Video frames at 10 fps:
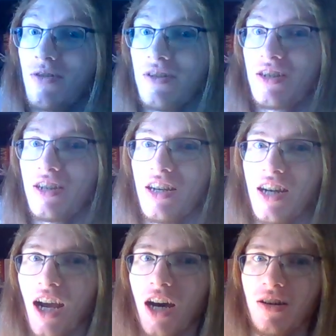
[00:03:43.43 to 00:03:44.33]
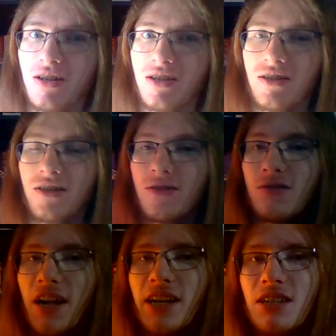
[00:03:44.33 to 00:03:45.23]
really see it now because it's the
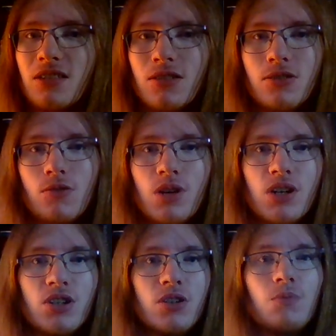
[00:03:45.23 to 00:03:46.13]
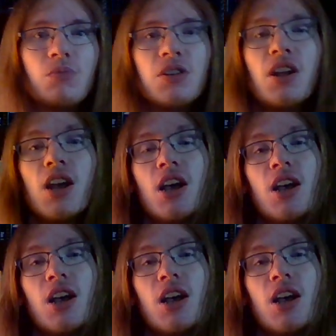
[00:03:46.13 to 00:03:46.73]
whole lighting situation, but